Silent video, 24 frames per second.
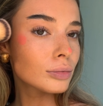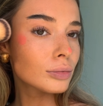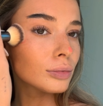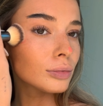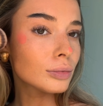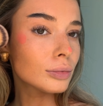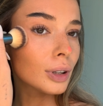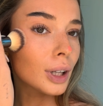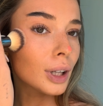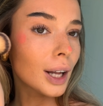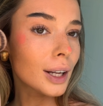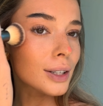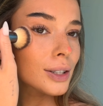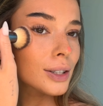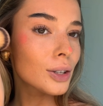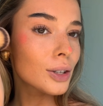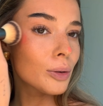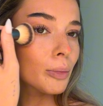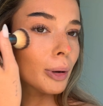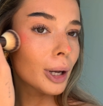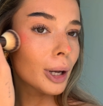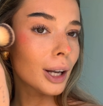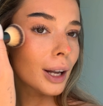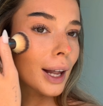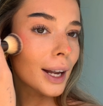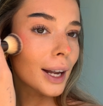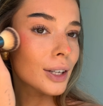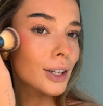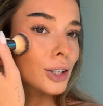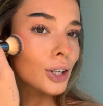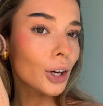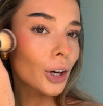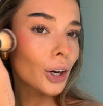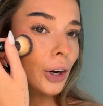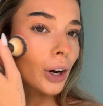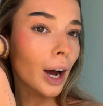Let's blend
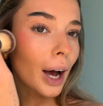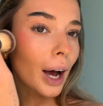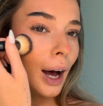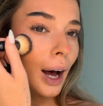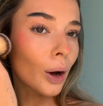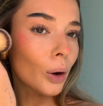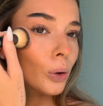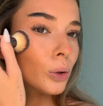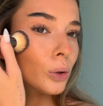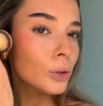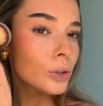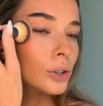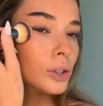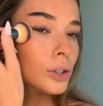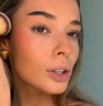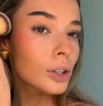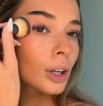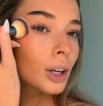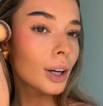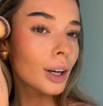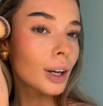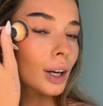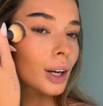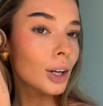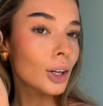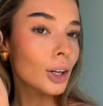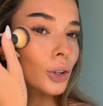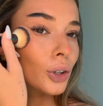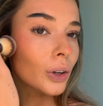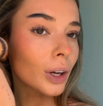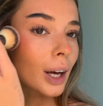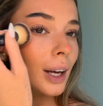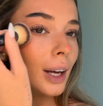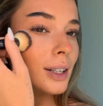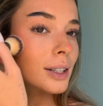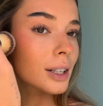her out. You
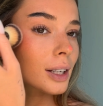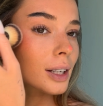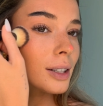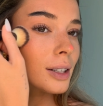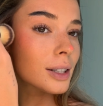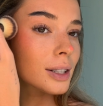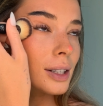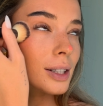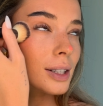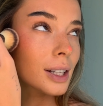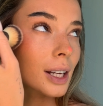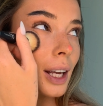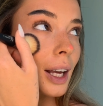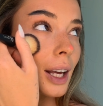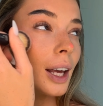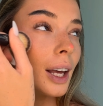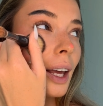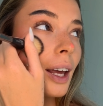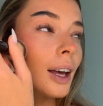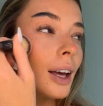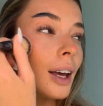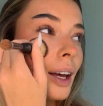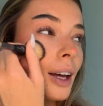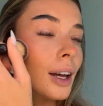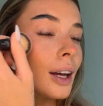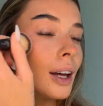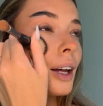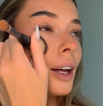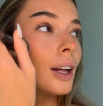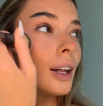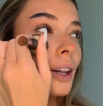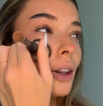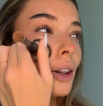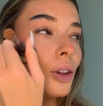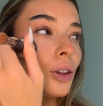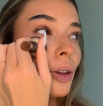guys can see
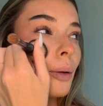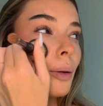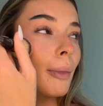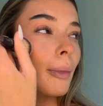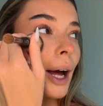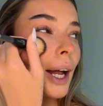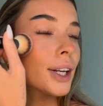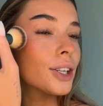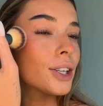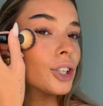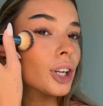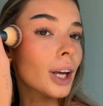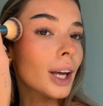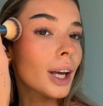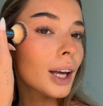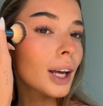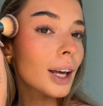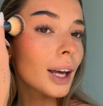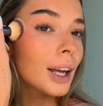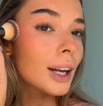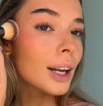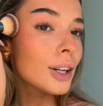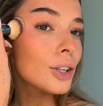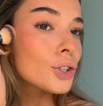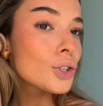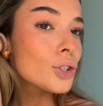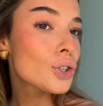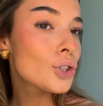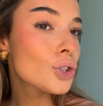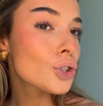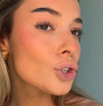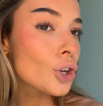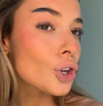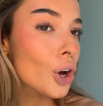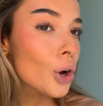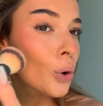the magic. It is
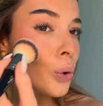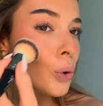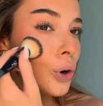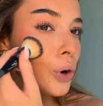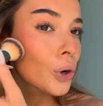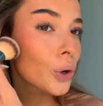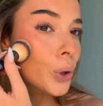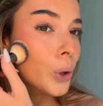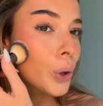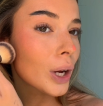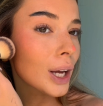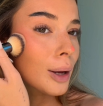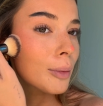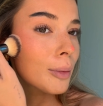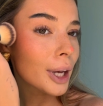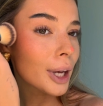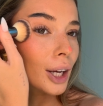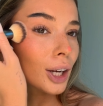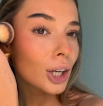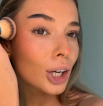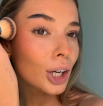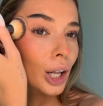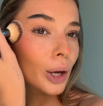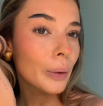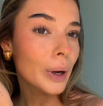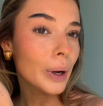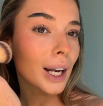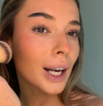so creamy and glowy.